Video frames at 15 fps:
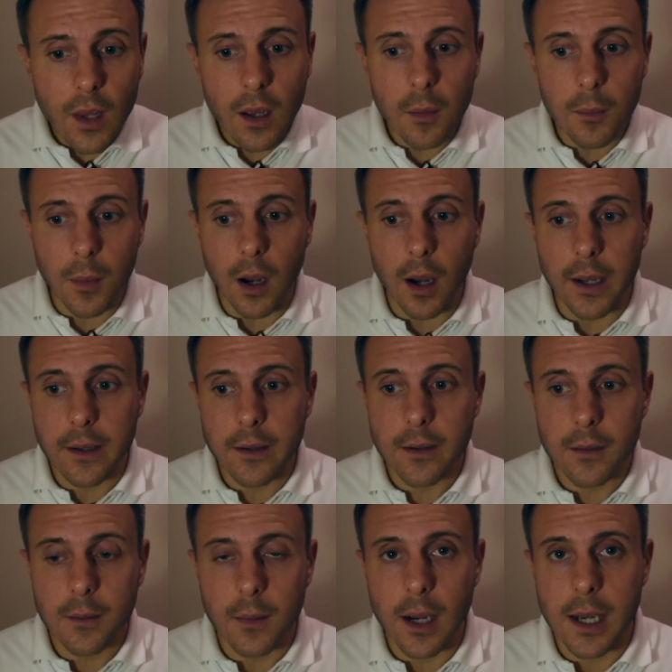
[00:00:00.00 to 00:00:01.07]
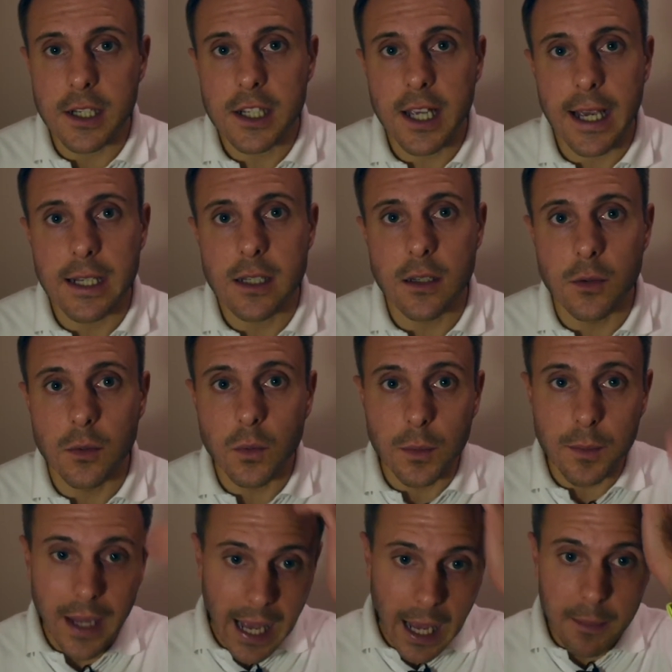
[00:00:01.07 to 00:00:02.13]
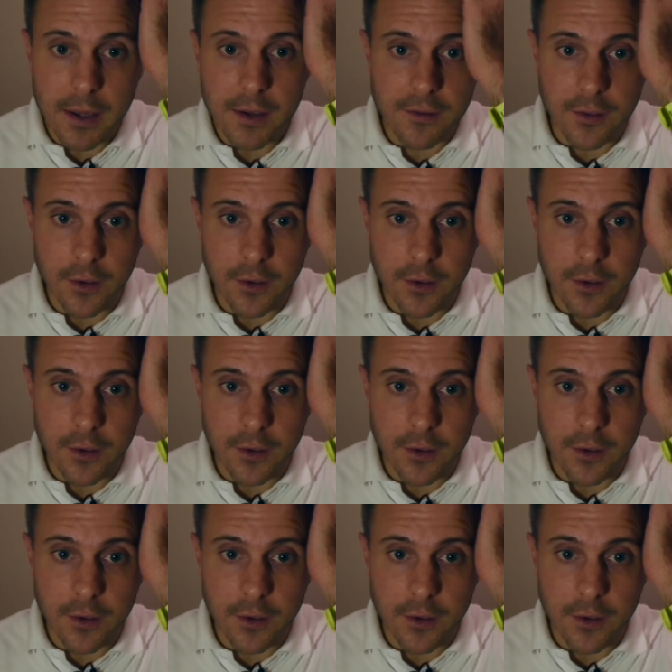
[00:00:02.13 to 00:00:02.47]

my educator would be happy